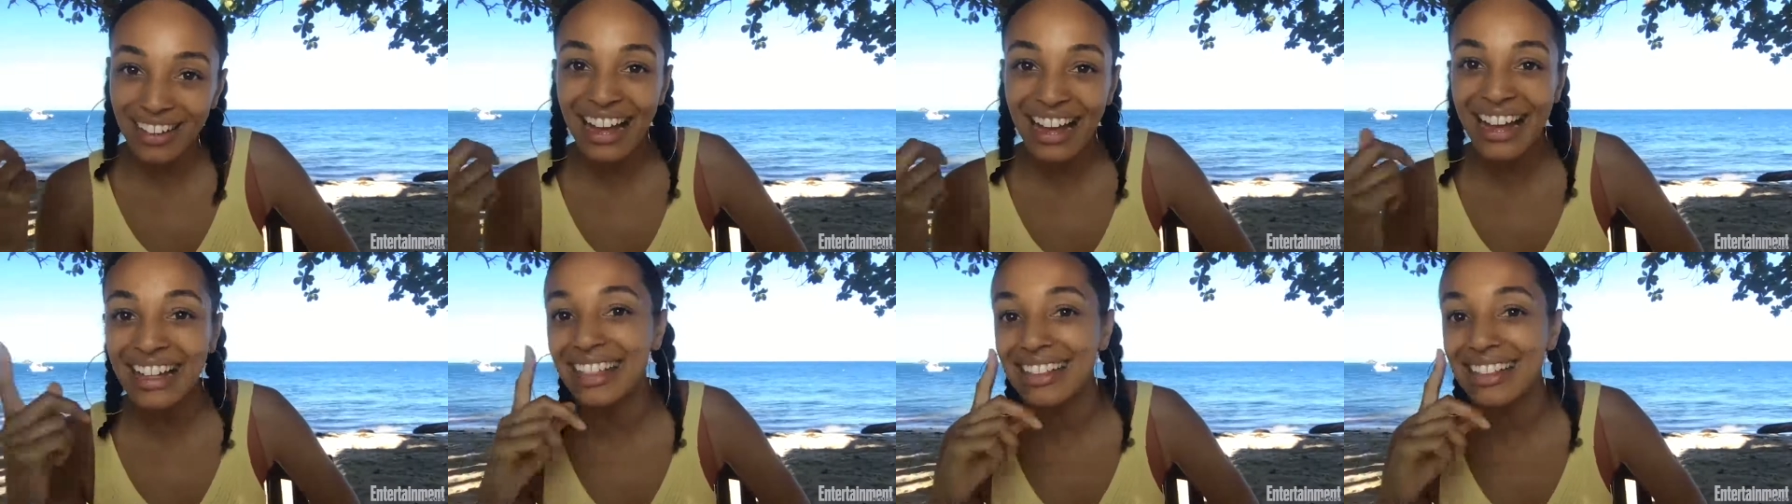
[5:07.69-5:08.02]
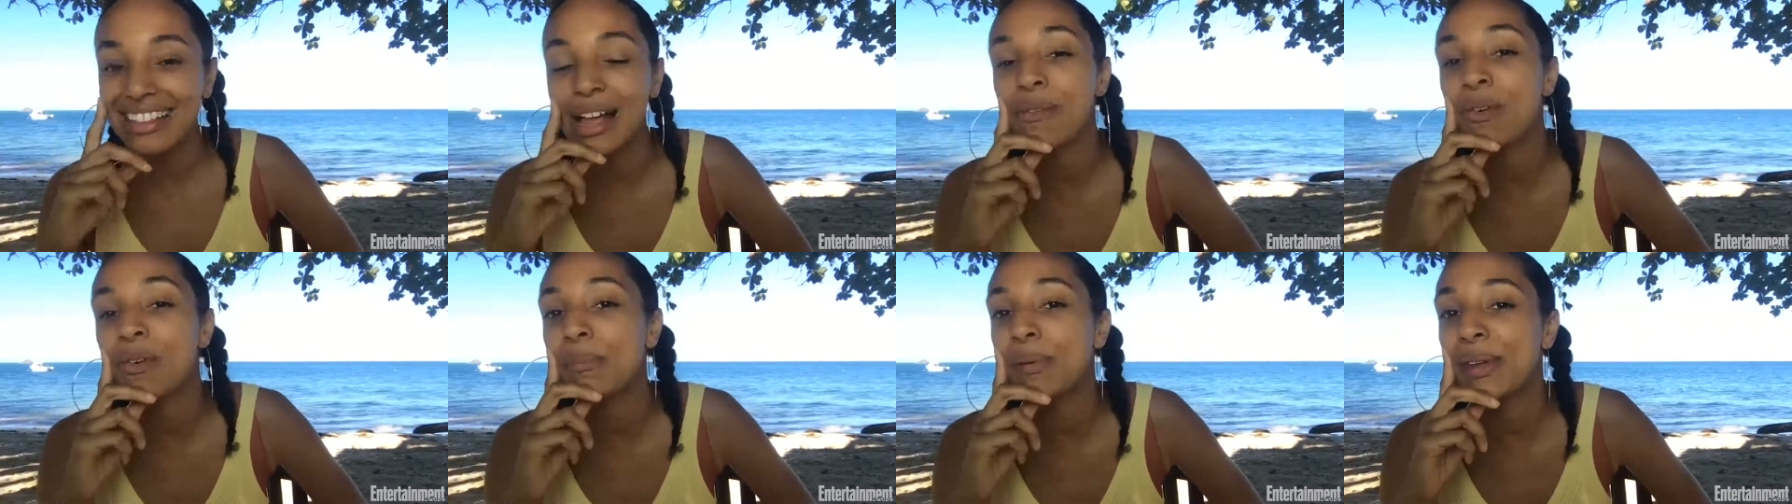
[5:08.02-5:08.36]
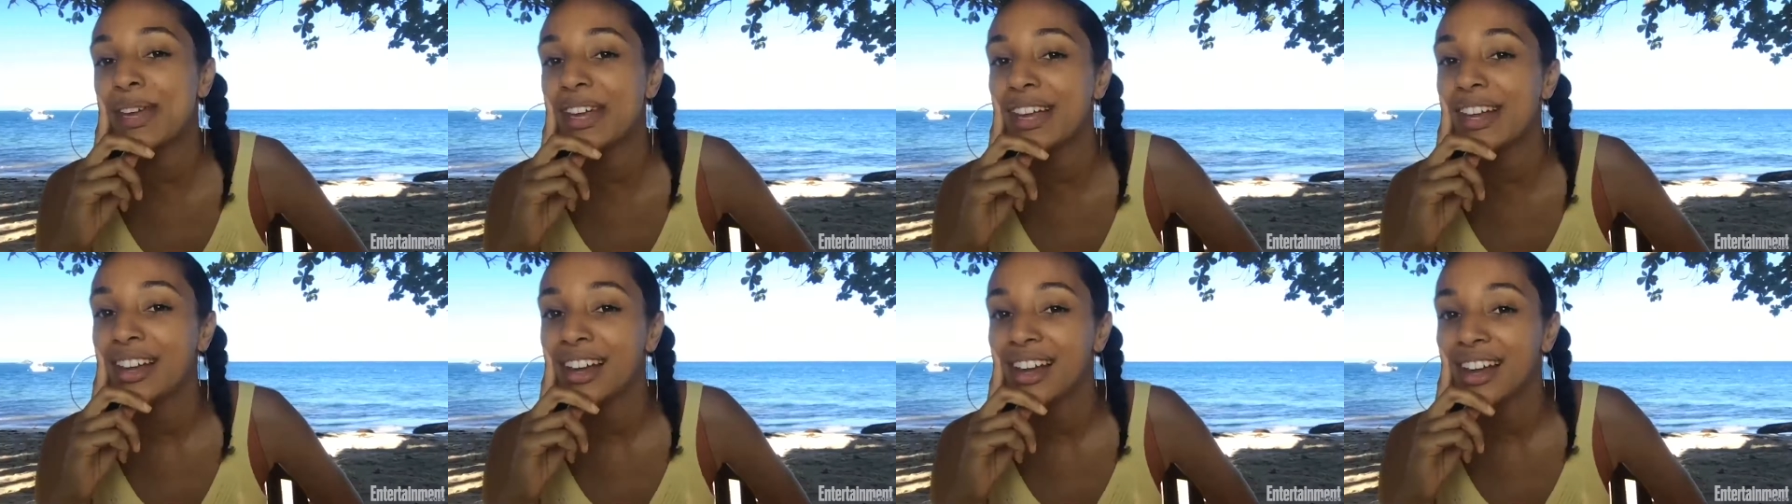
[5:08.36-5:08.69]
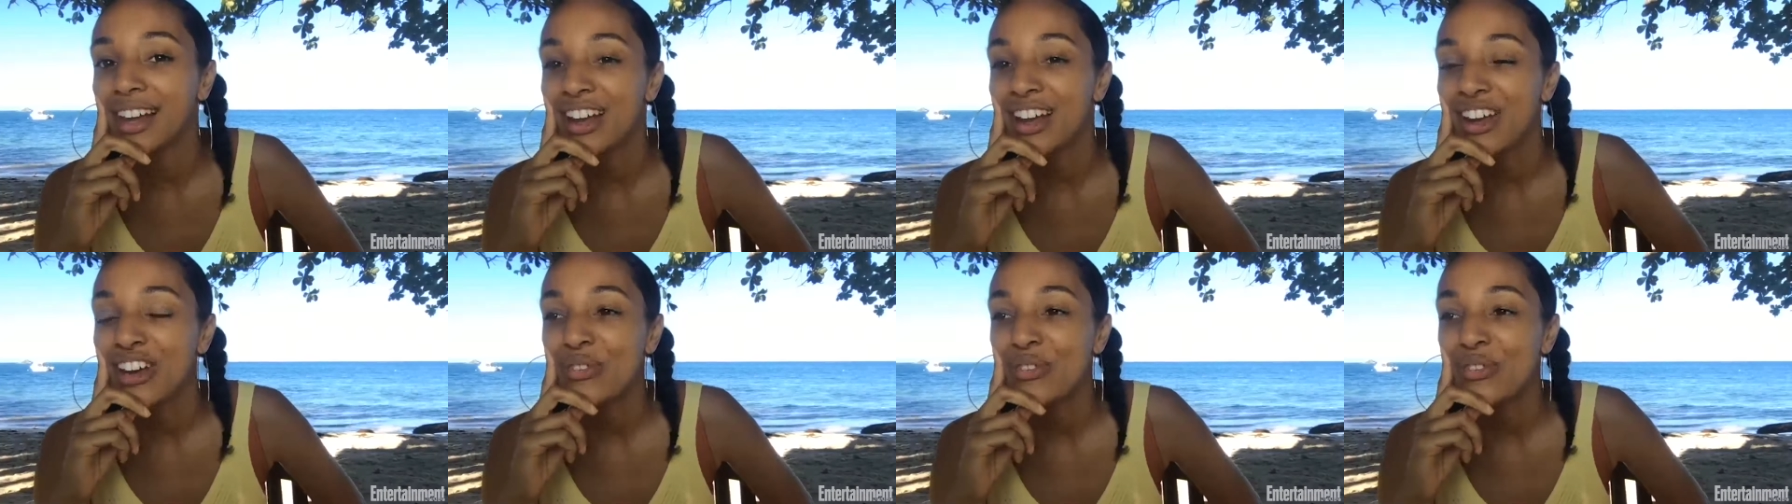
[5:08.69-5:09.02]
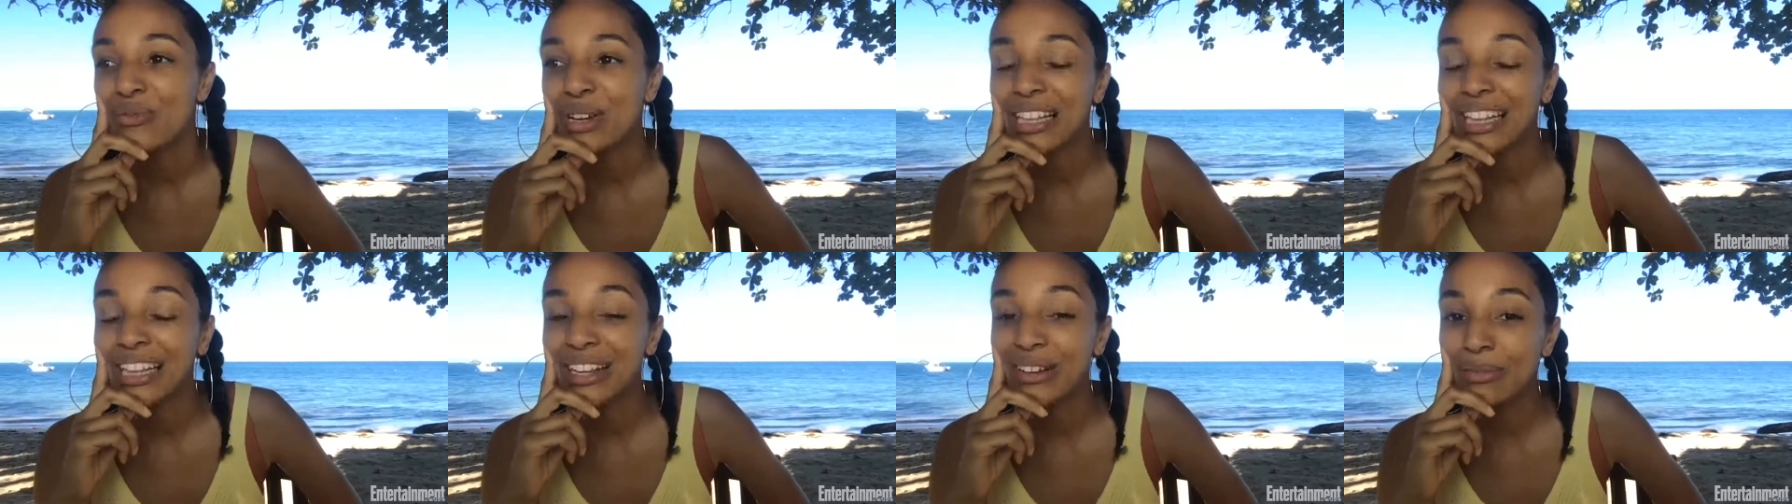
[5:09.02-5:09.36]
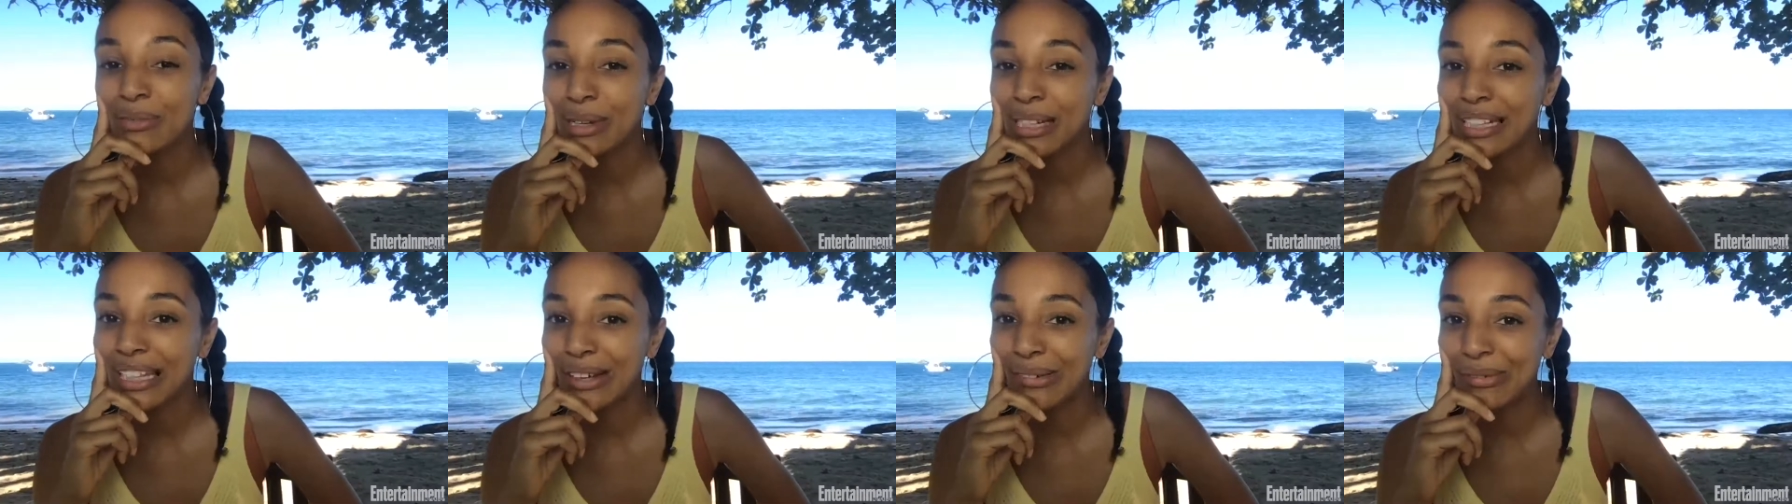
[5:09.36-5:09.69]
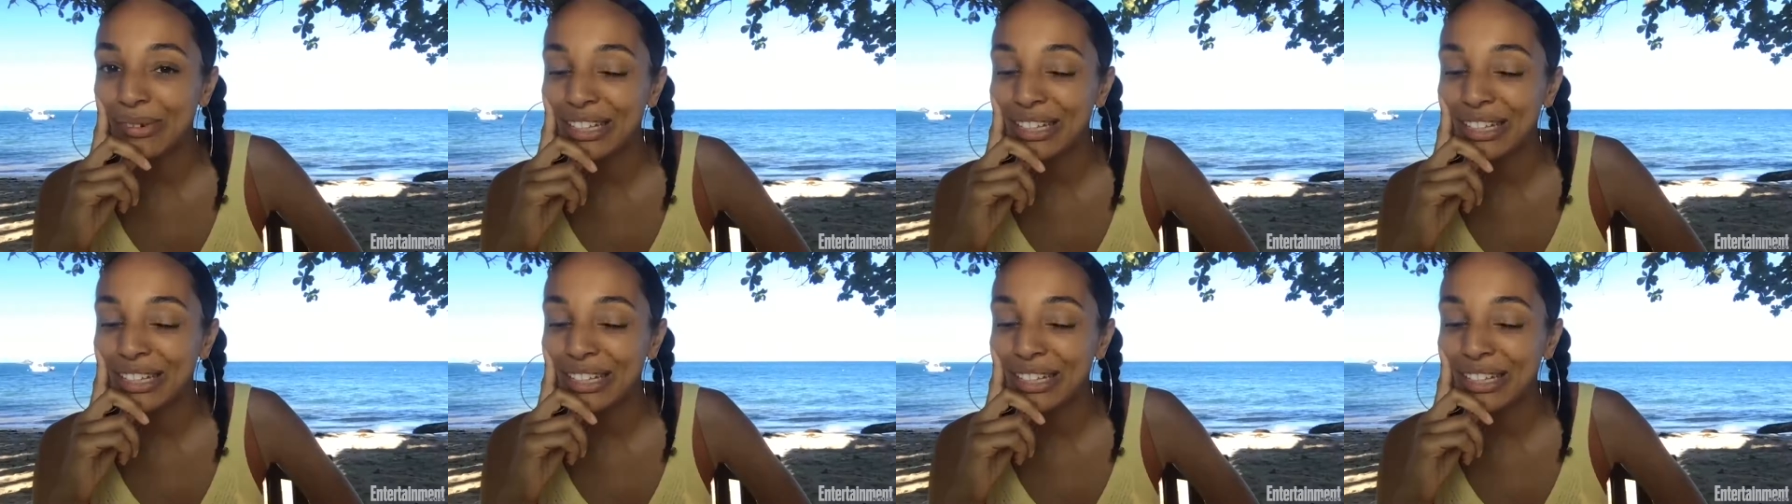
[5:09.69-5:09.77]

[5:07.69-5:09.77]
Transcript: I think that would be really, really,